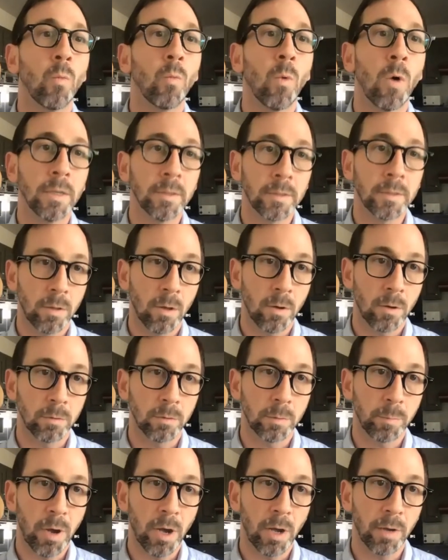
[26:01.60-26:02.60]
once
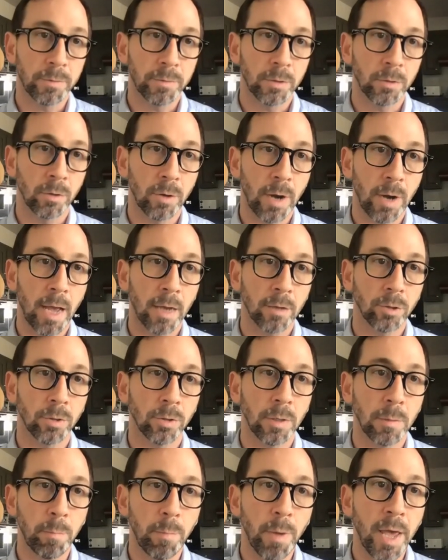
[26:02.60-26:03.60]
those puffs are
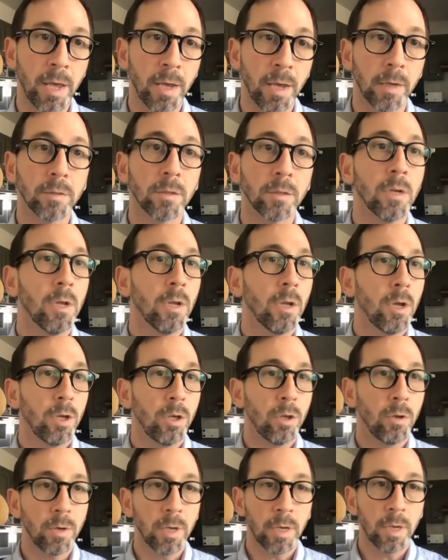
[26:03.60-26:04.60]
actually baked,
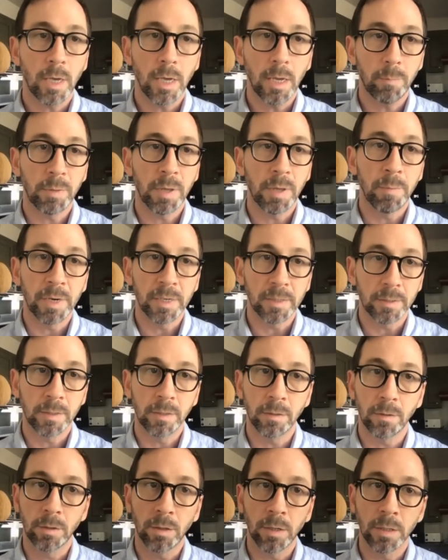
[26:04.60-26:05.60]
you can keep them in a
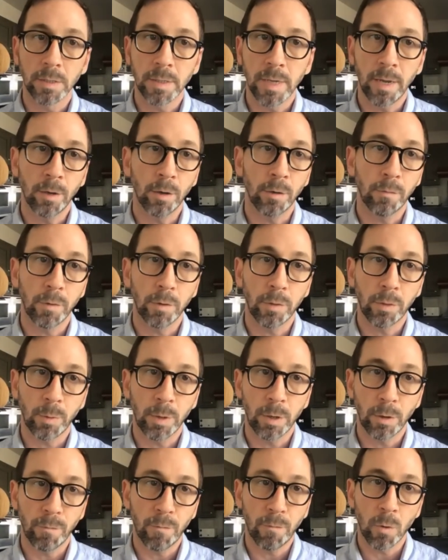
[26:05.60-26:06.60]
sealed container for three
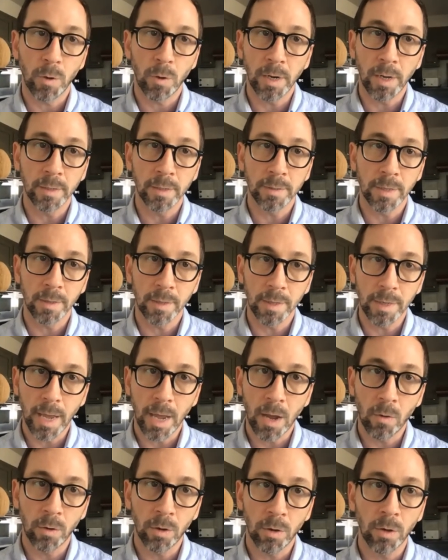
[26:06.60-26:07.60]
or four days on the
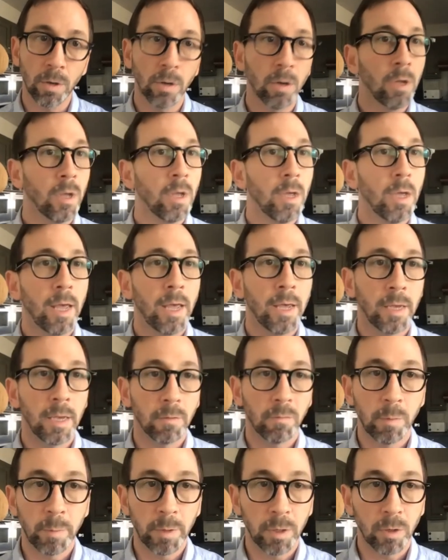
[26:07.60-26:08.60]
counter and give
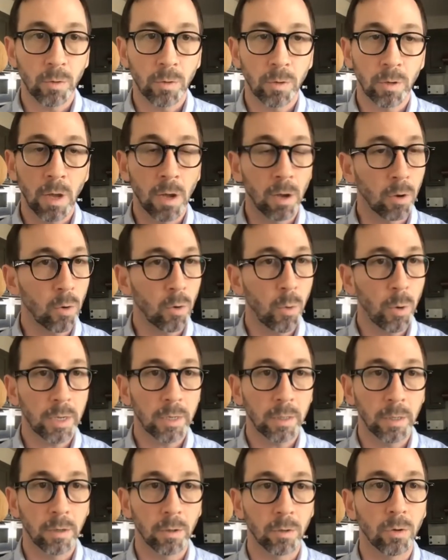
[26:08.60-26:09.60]
them a, a
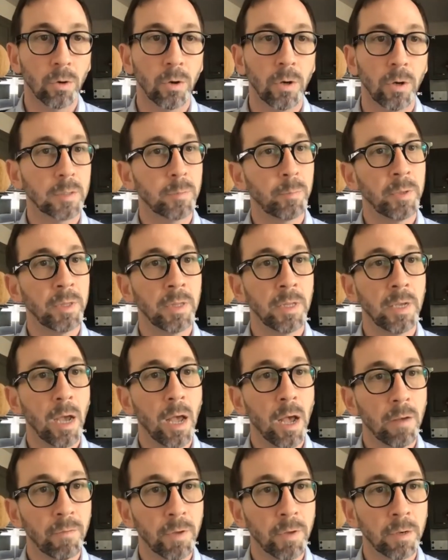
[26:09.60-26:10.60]
quick little crisp in the
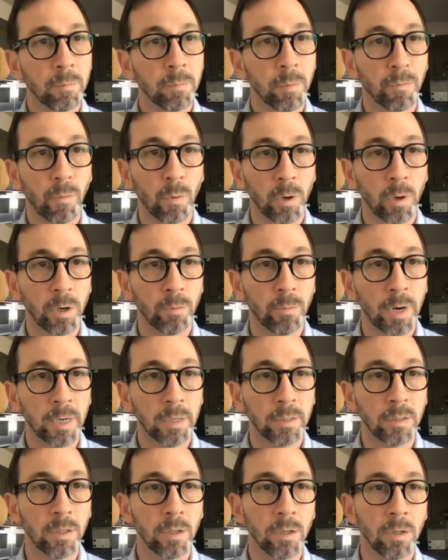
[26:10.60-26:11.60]
oven before you're
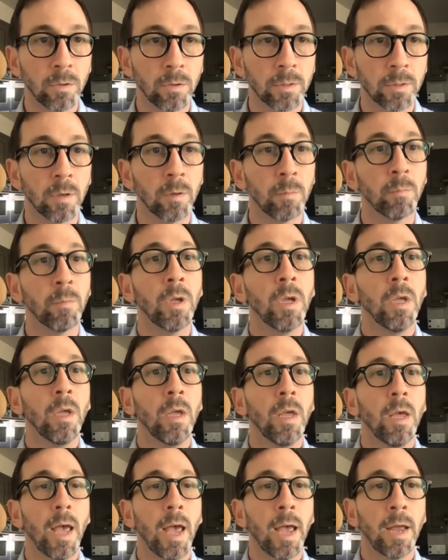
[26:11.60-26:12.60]
ready to use them.
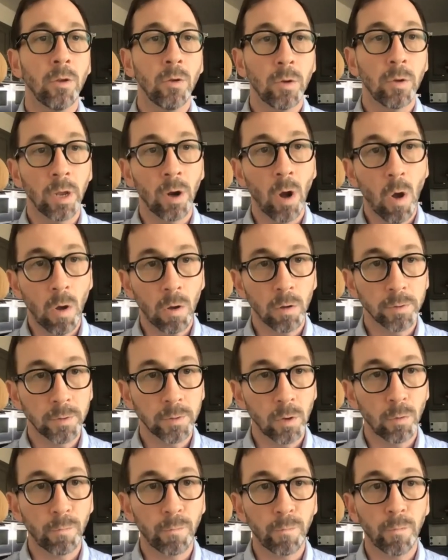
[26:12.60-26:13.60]
And you can
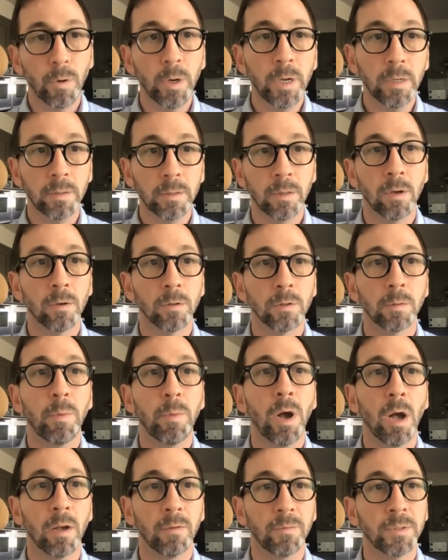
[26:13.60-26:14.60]
also freeze those
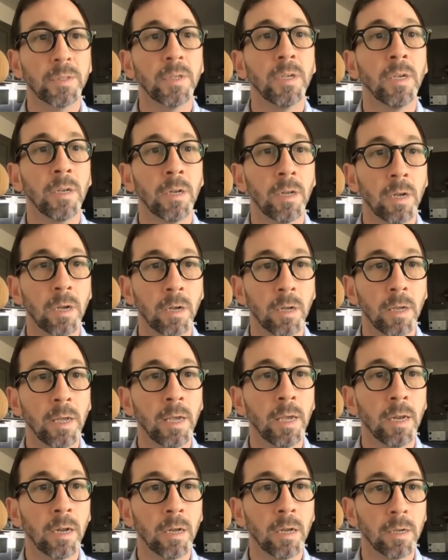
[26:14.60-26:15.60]
puffs in a,
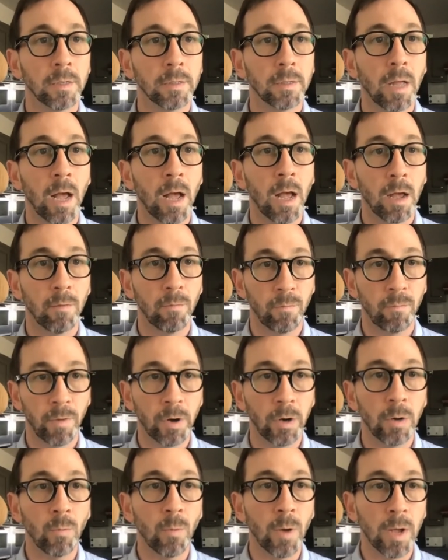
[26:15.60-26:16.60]
in a, a
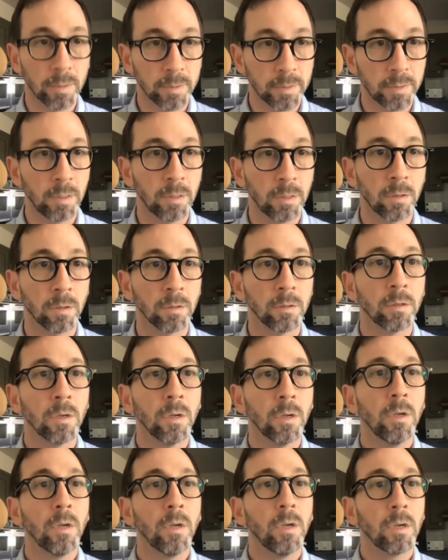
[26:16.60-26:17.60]
very well sealed
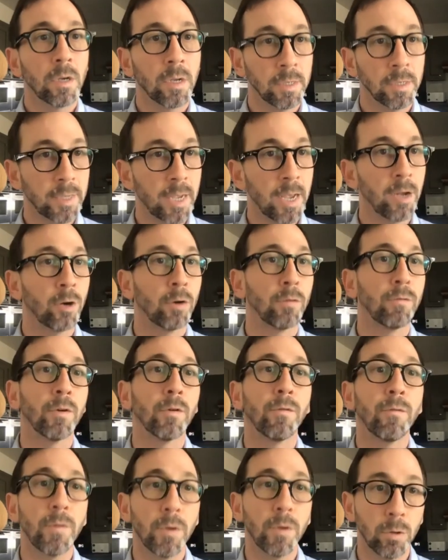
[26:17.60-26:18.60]
container for
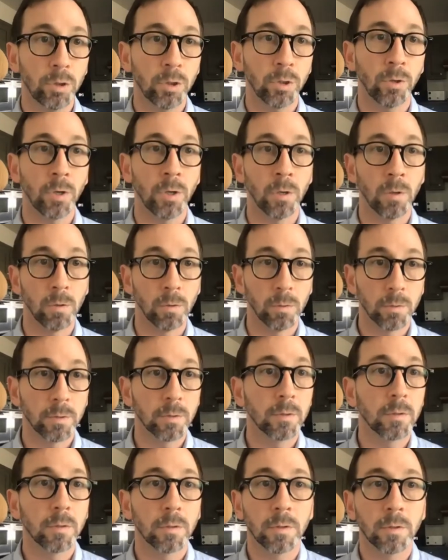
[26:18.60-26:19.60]
future
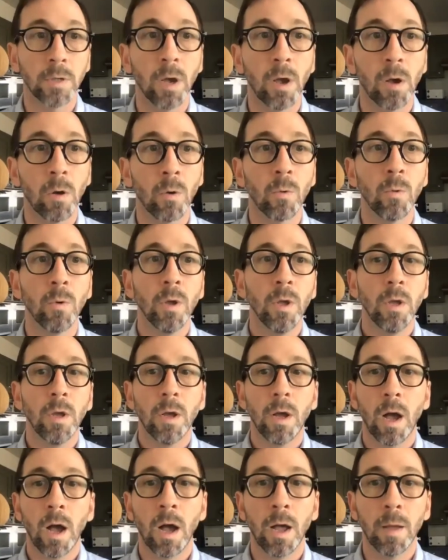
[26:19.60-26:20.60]
use. So
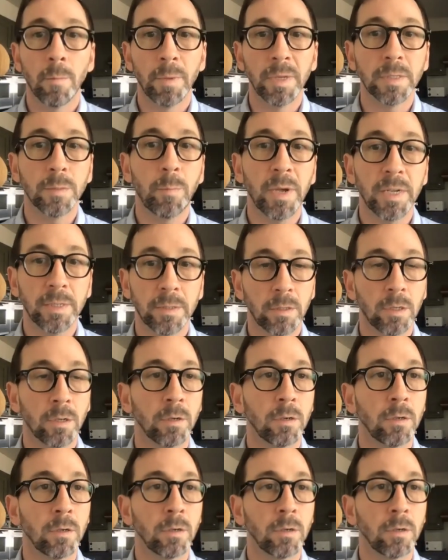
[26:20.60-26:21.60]
um, it's best
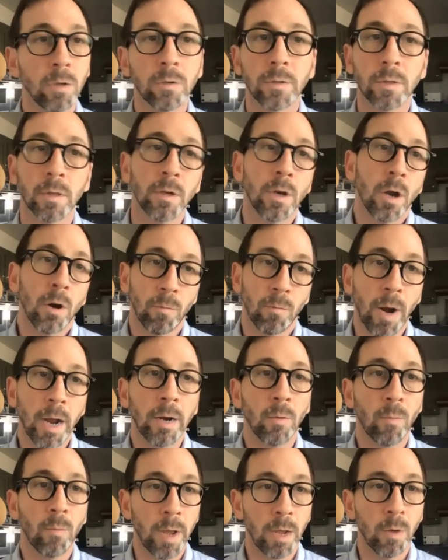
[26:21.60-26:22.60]
to use the dough right
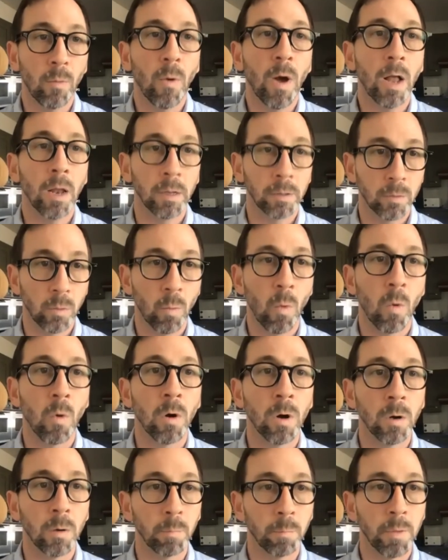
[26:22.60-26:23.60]
away while it's
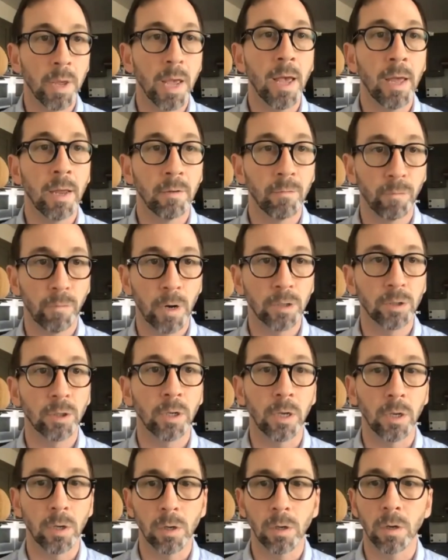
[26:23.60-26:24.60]
warm and
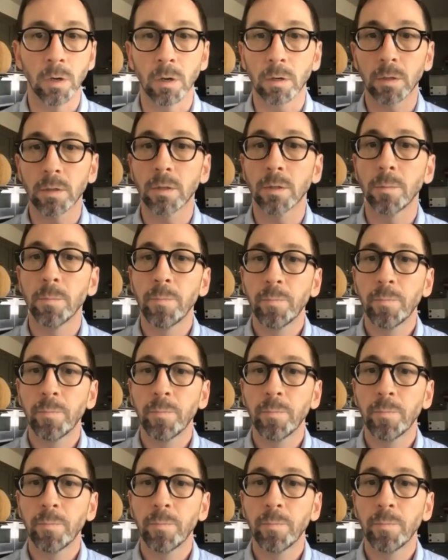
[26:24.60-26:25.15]
freshly cooked.